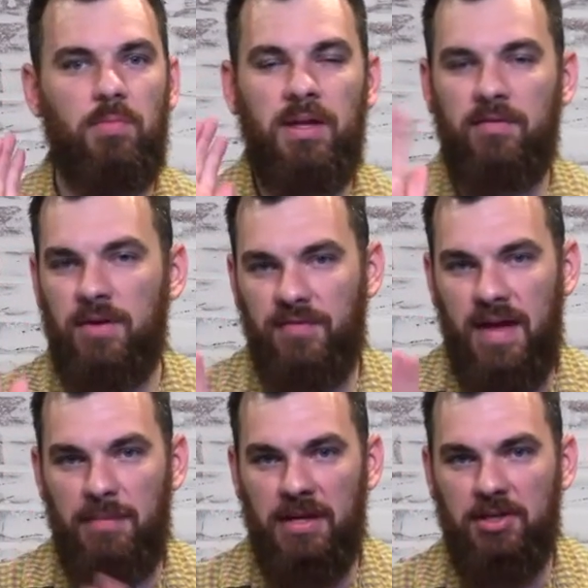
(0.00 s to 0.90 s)
even if
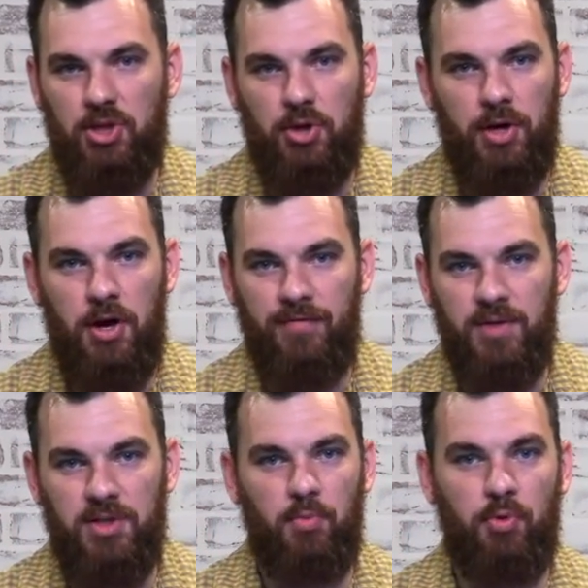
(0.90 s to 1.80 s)
that means turning off
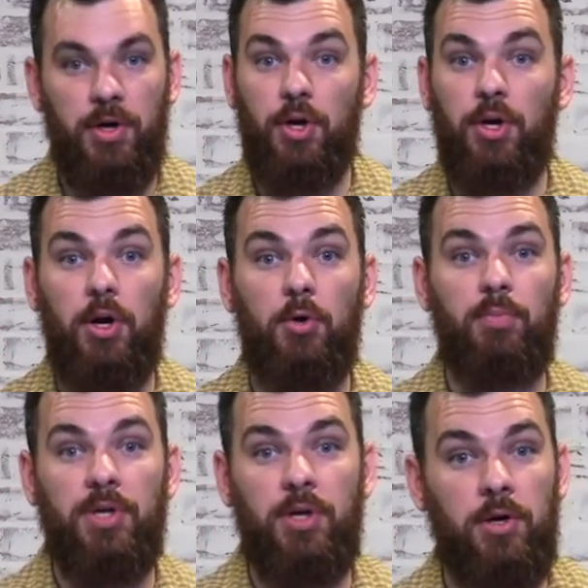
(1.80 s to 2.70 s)
this morning, or go
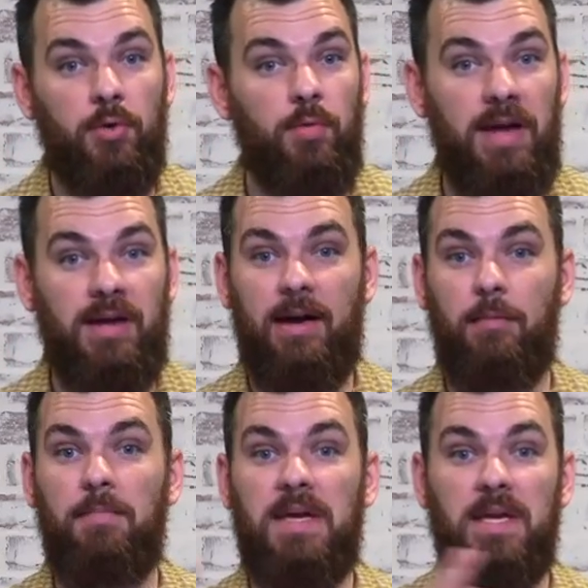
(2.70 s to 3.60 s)
putting on a Right Now
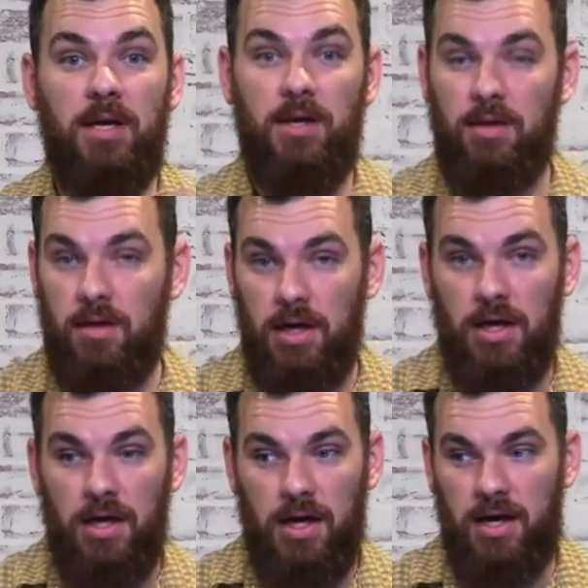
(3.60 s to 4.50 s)
Media
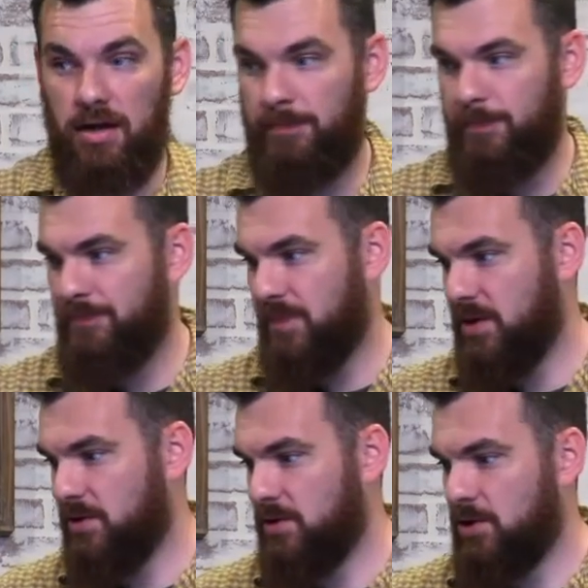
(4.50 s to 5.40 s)

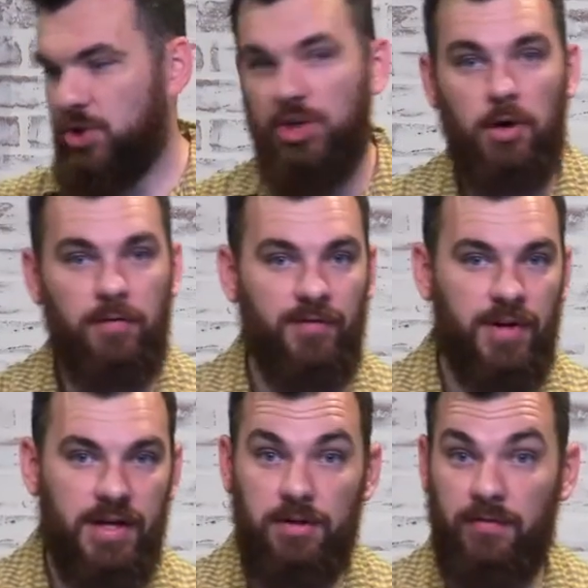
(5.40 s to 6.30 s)
show for
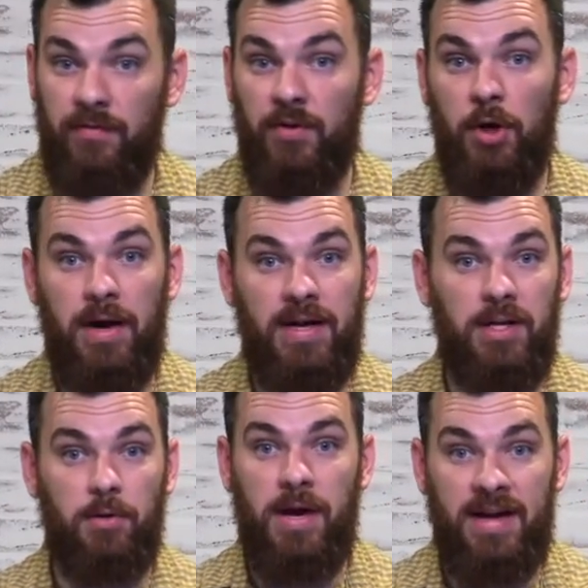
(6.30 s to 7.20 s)
kids. If you have no
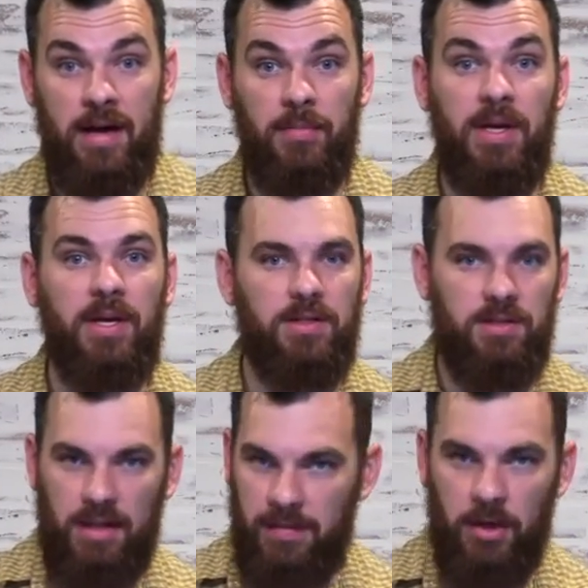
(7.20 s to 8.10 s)
idea what Right Now Media is,
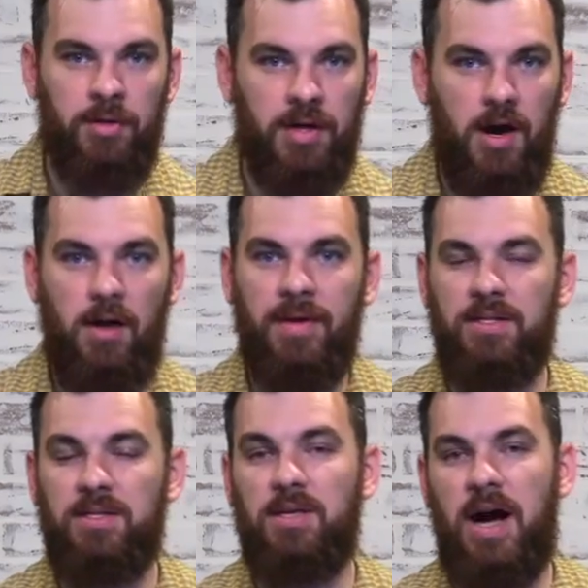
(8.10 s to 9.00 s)
let me know in the
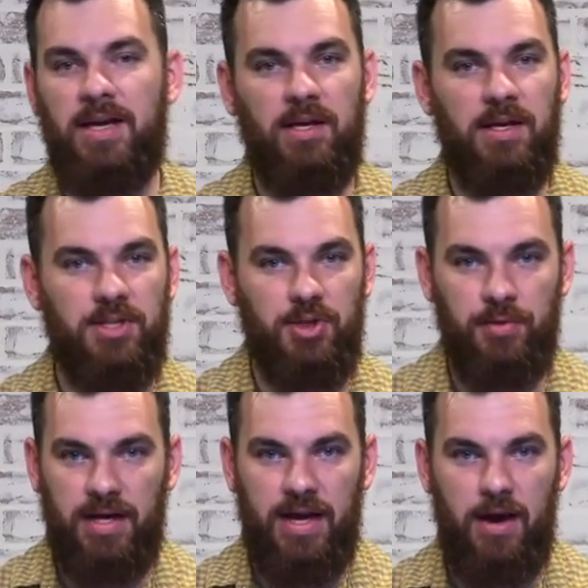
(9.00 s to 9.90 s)
comments. I can get you
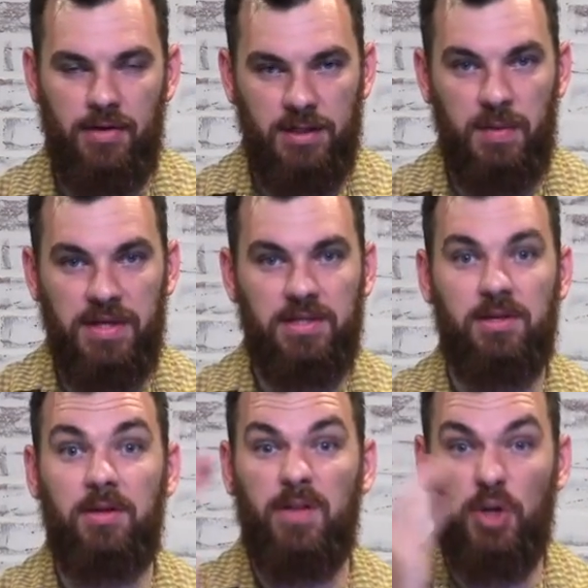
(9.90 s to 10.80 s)
an account. It's
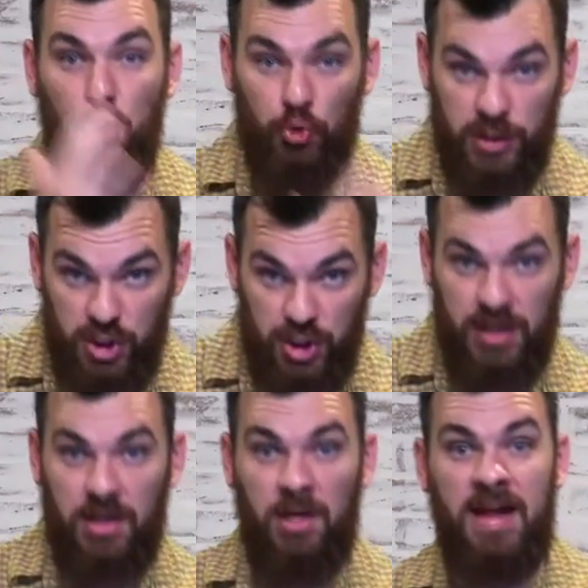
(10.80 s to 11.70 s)
basically the
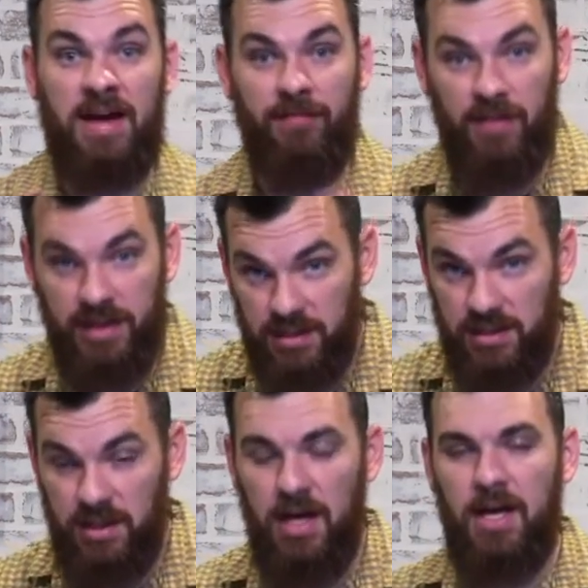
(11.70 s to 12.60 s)
Christian
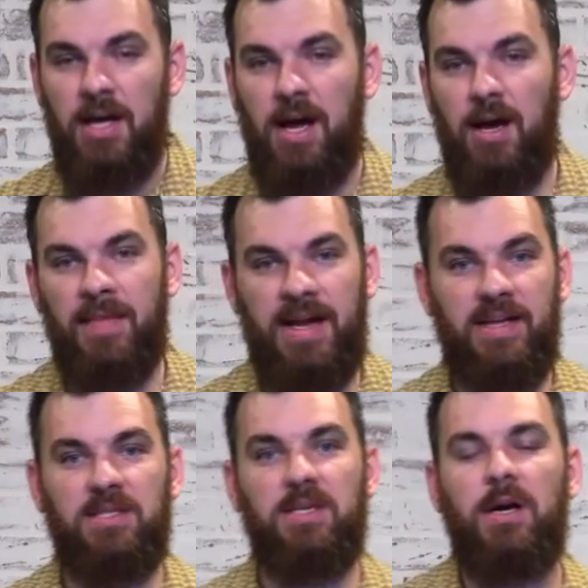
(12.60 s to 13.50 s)
Netflix. that
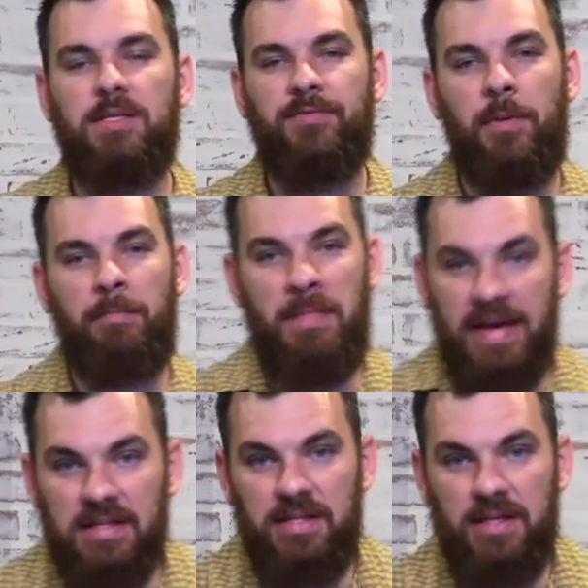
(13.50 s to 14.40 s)
has tons of
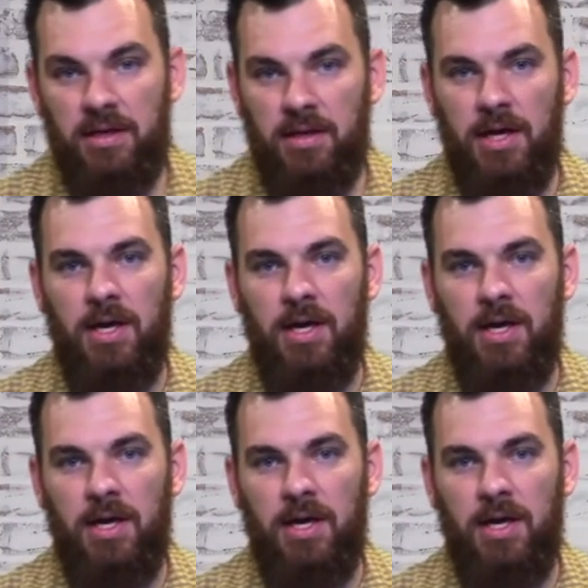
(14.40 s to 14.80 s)
amazing